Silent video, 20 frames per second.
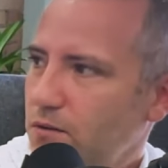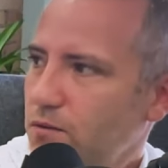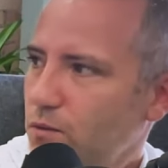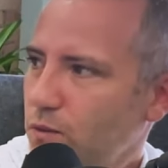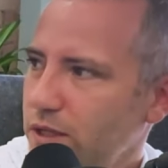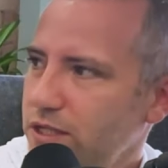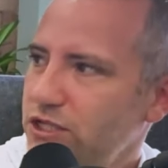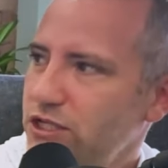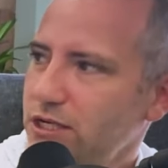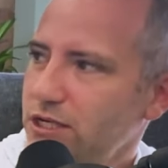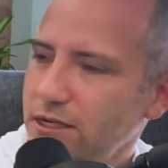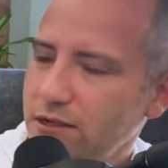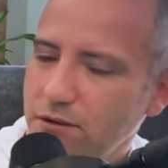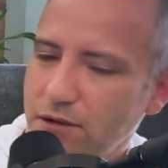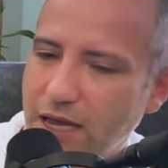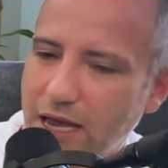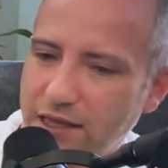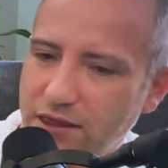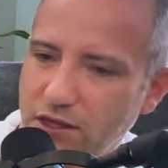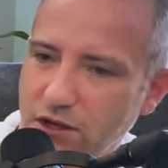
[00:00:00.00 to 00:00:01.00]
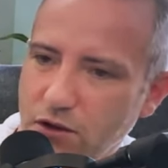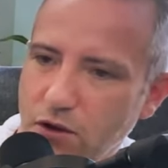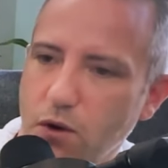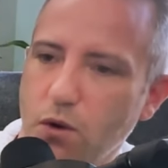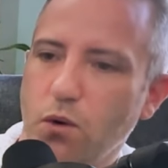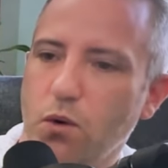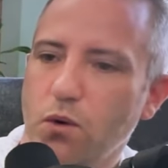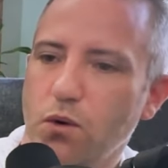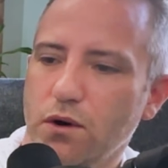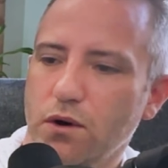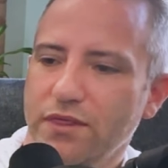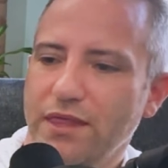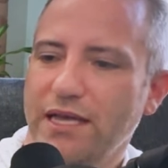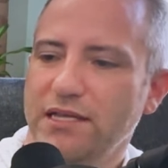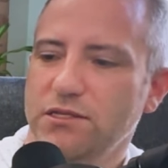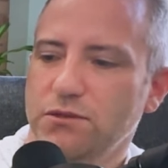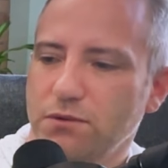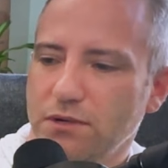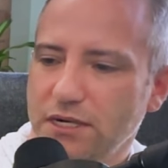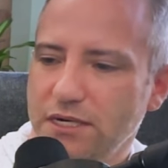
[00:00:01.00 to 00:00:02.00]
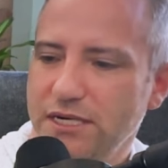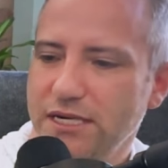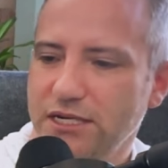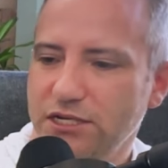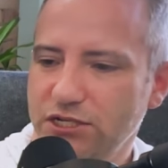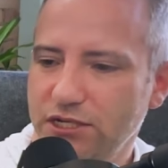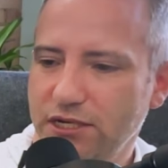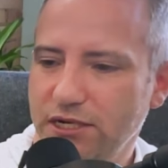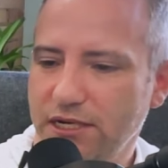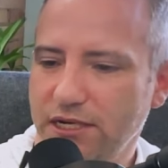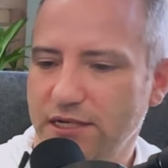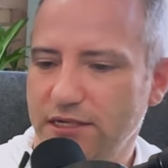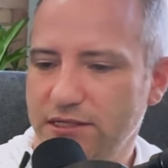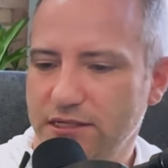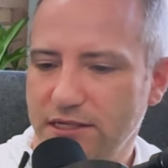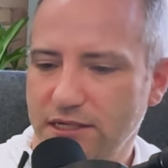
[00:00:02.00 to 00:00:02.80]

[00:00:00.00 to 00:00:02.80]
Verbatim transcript: which at the core, that's what addiction is.